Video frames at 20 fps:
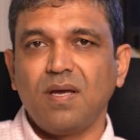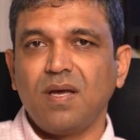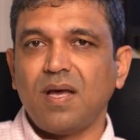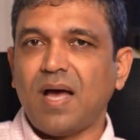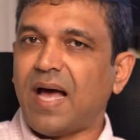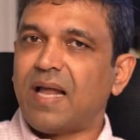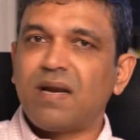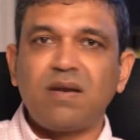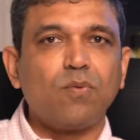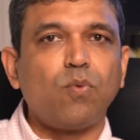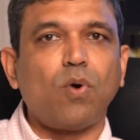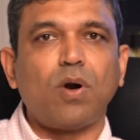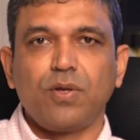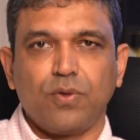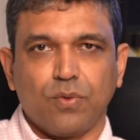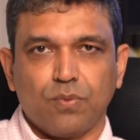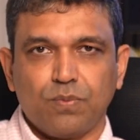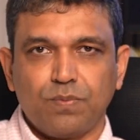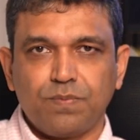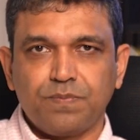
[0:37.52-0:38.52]
I'll reward
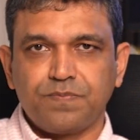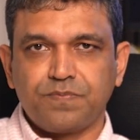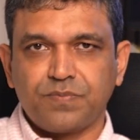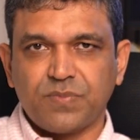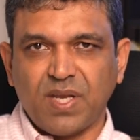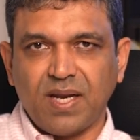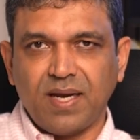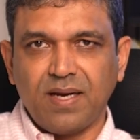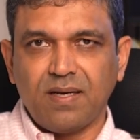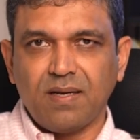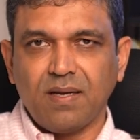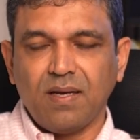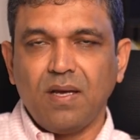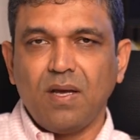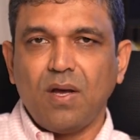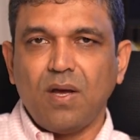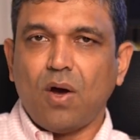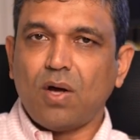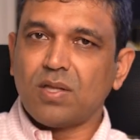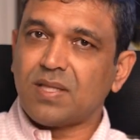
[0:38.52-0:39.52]
you, right?
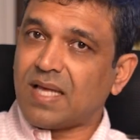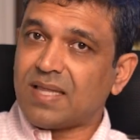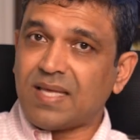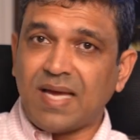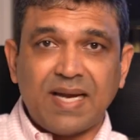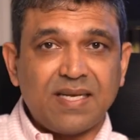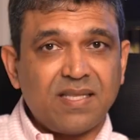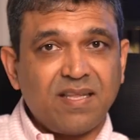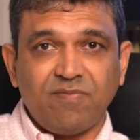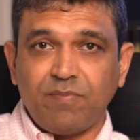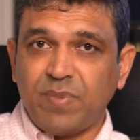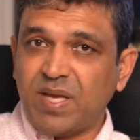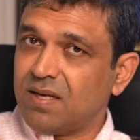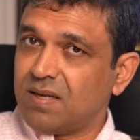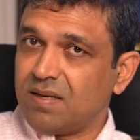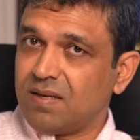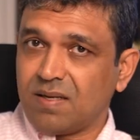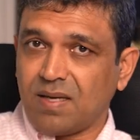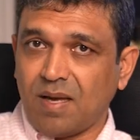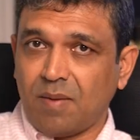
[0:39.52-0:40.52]
On the other hand, there have
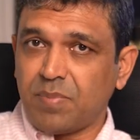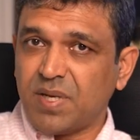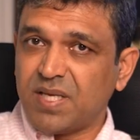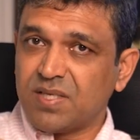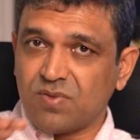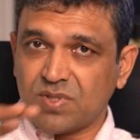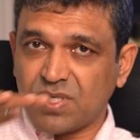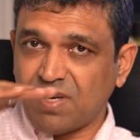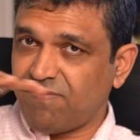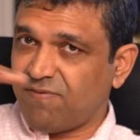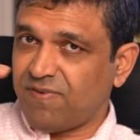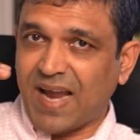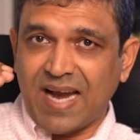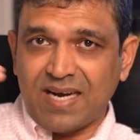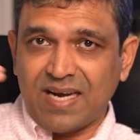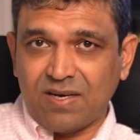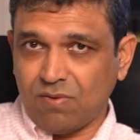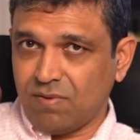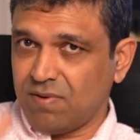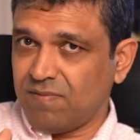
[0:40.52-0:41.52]
been companies which are
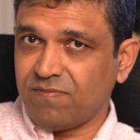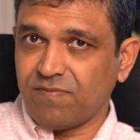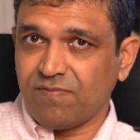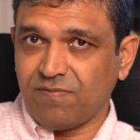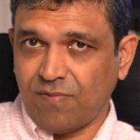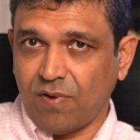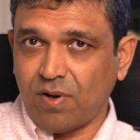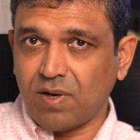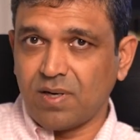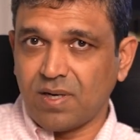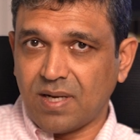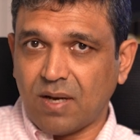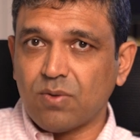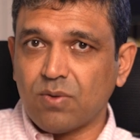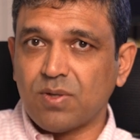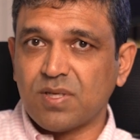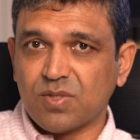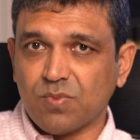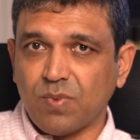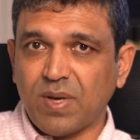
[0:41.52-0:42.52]
flat or have fallen down
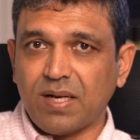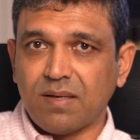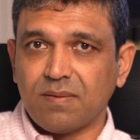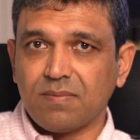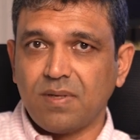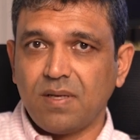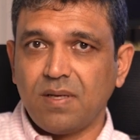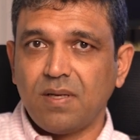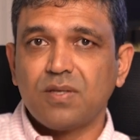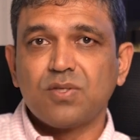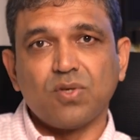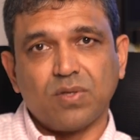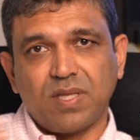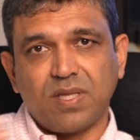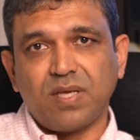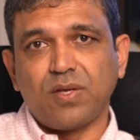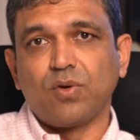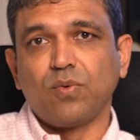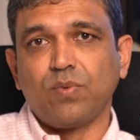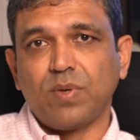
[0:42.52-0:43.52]
as well. So
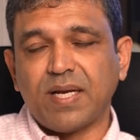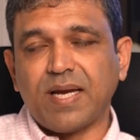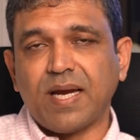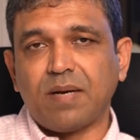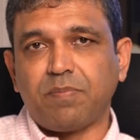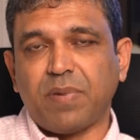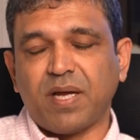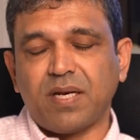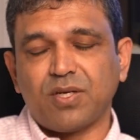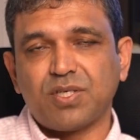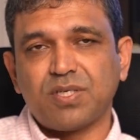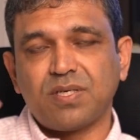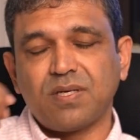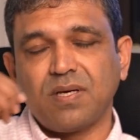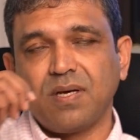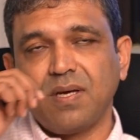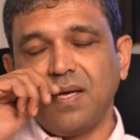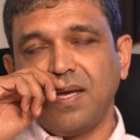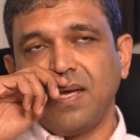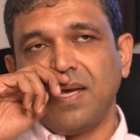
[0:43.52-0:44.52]
that you will get punished.
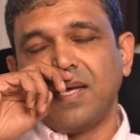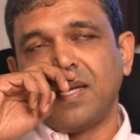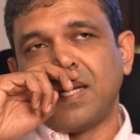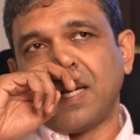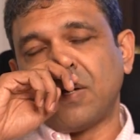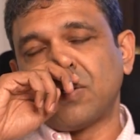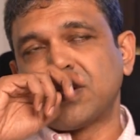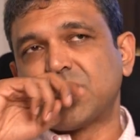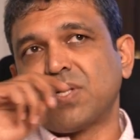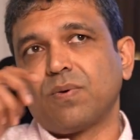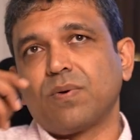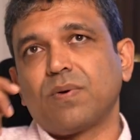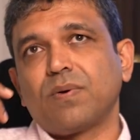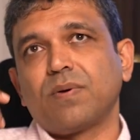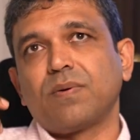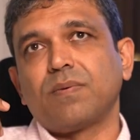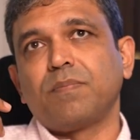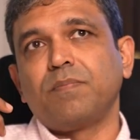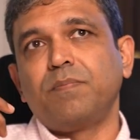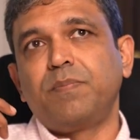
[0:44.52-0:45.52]
Now, so
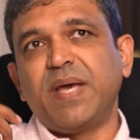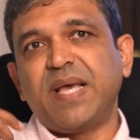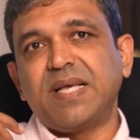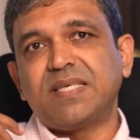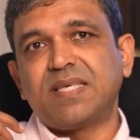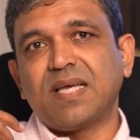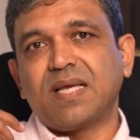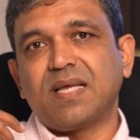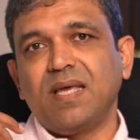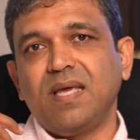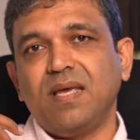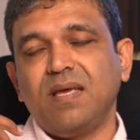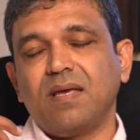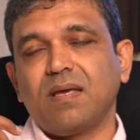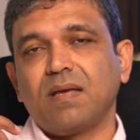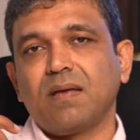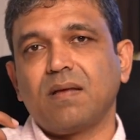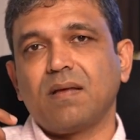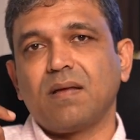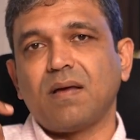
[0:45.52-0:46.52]
basically,
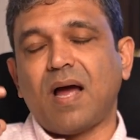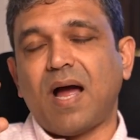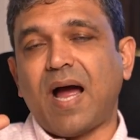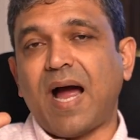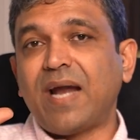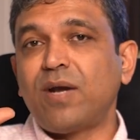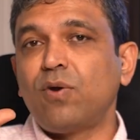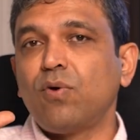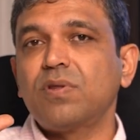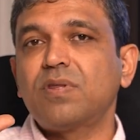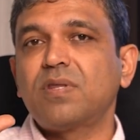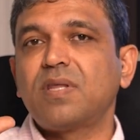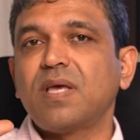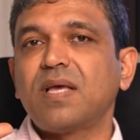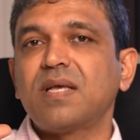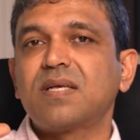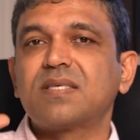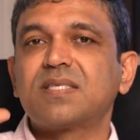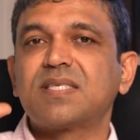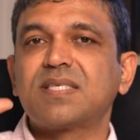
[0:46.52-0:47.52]
I don't
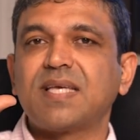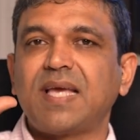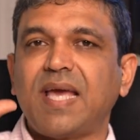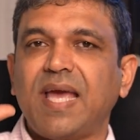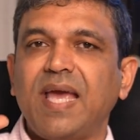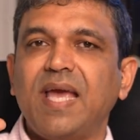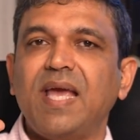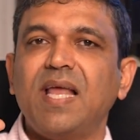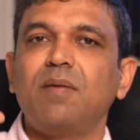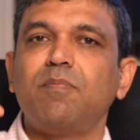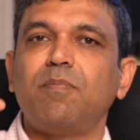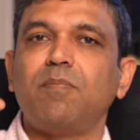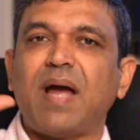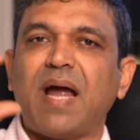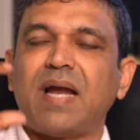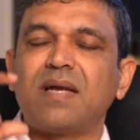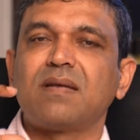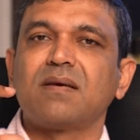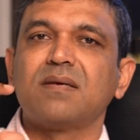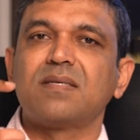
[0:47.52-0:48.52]
think scale
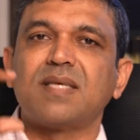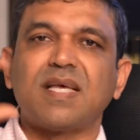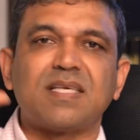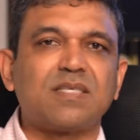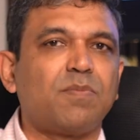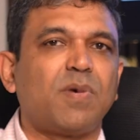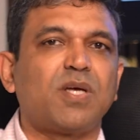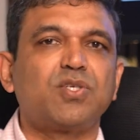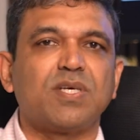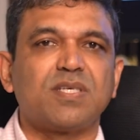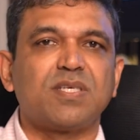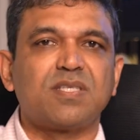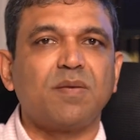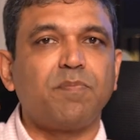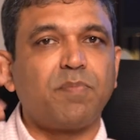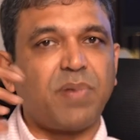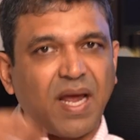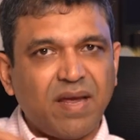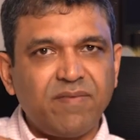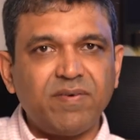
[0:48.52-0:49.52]
matters as much as the
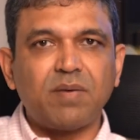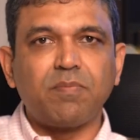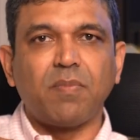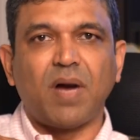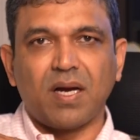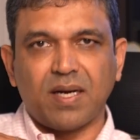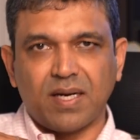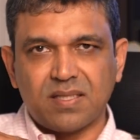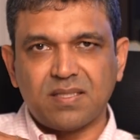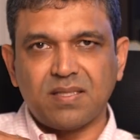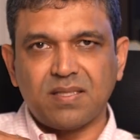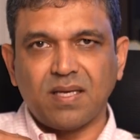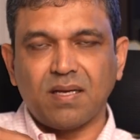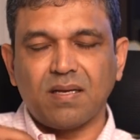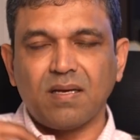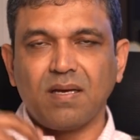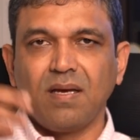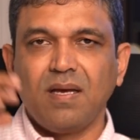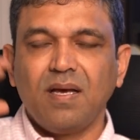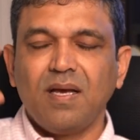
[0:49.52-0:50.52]
private markets think.
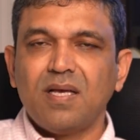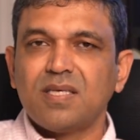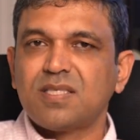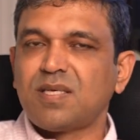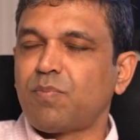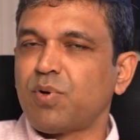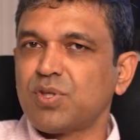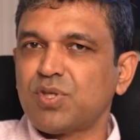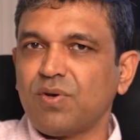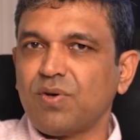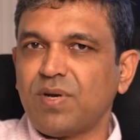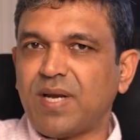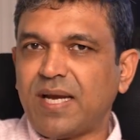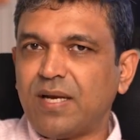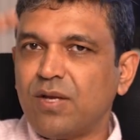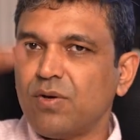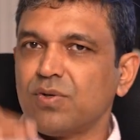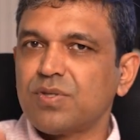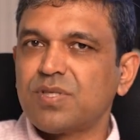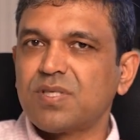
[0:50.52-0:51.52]
Suppose you
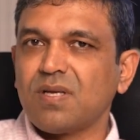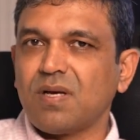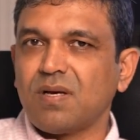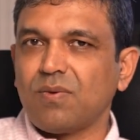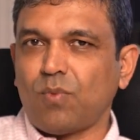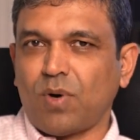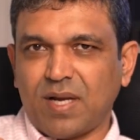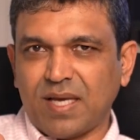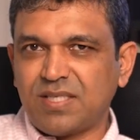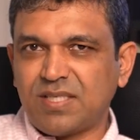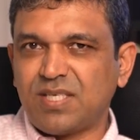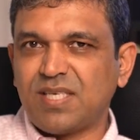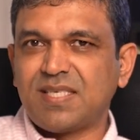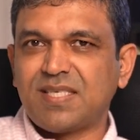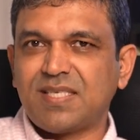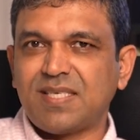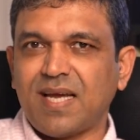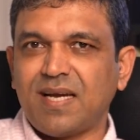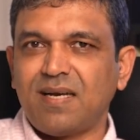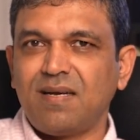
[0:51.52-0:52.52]
reduce what I
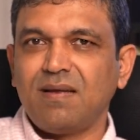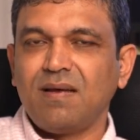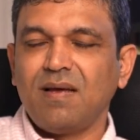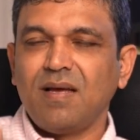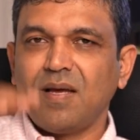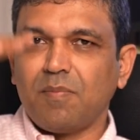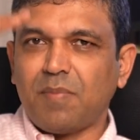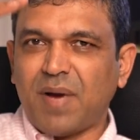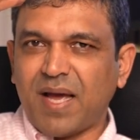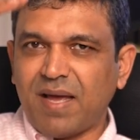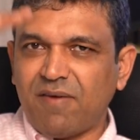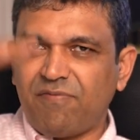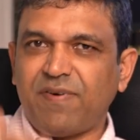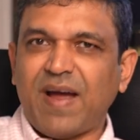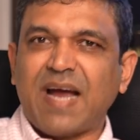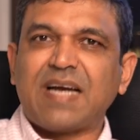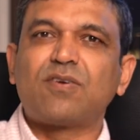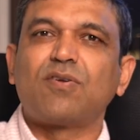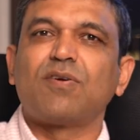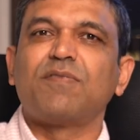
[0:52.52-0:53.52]
just said by a
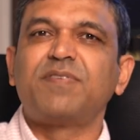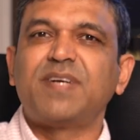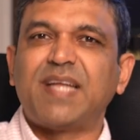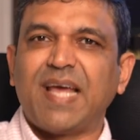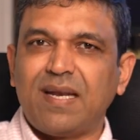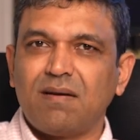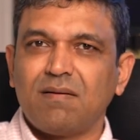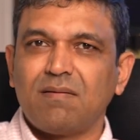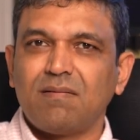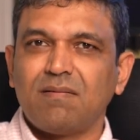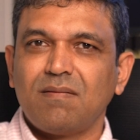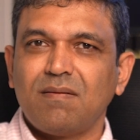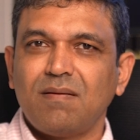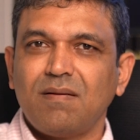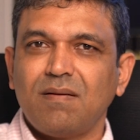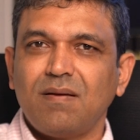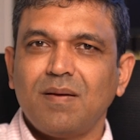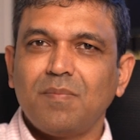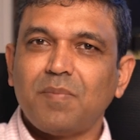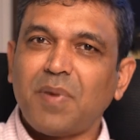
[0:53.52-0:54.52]
factor of 10.
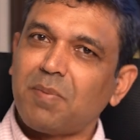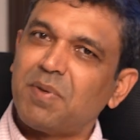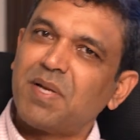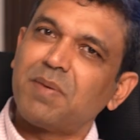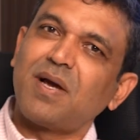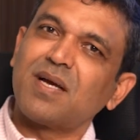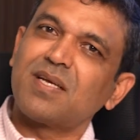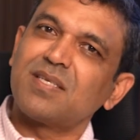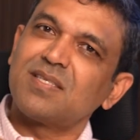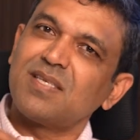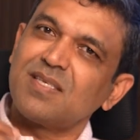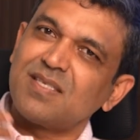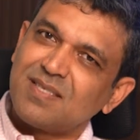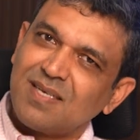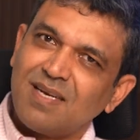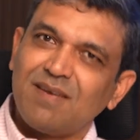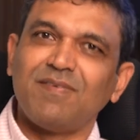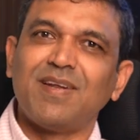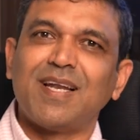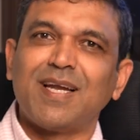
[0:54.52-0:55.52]
Public markets are
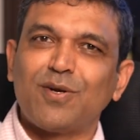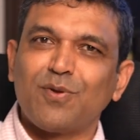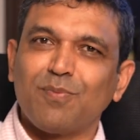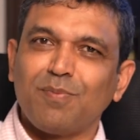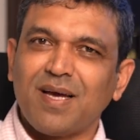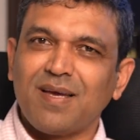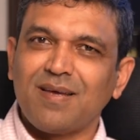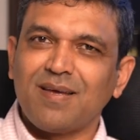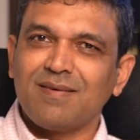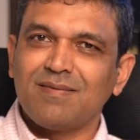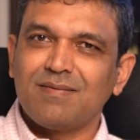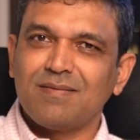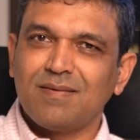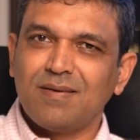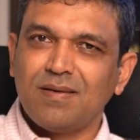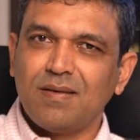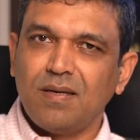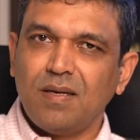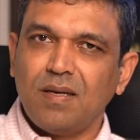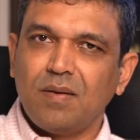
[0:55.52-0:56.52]
still willing to buy.
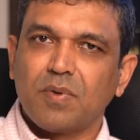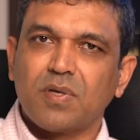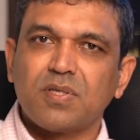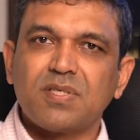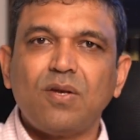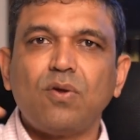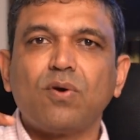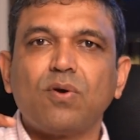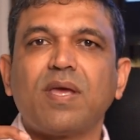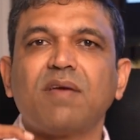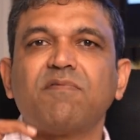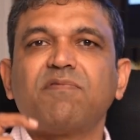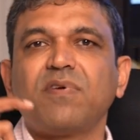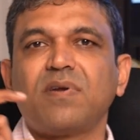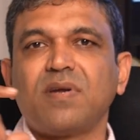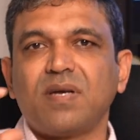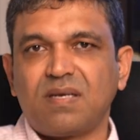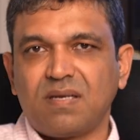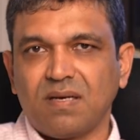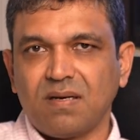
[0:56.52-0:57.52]
Because they're looking for
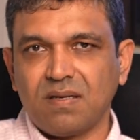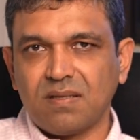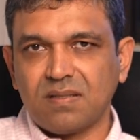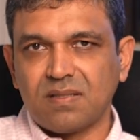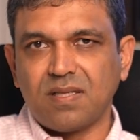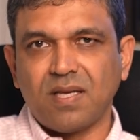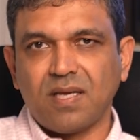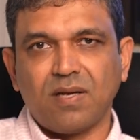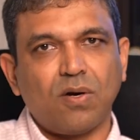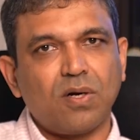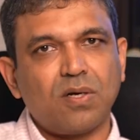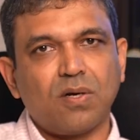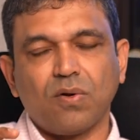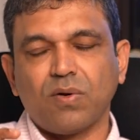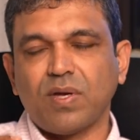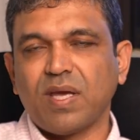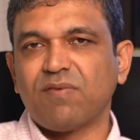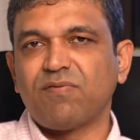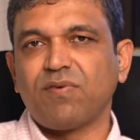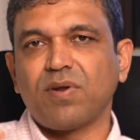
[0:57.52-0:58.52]
returns. They're not
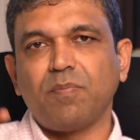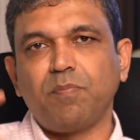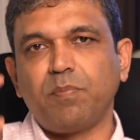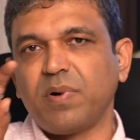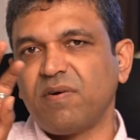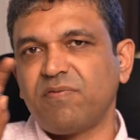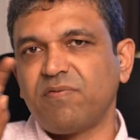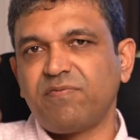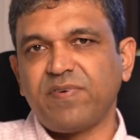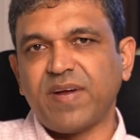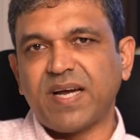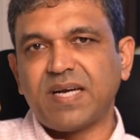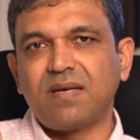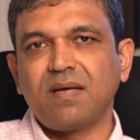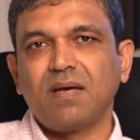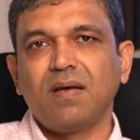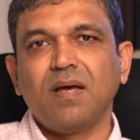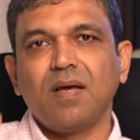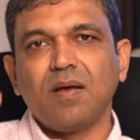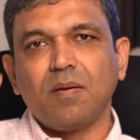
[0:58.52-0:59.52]
looking for a perfect
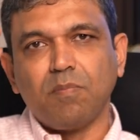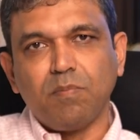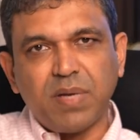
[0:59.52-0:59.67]
$1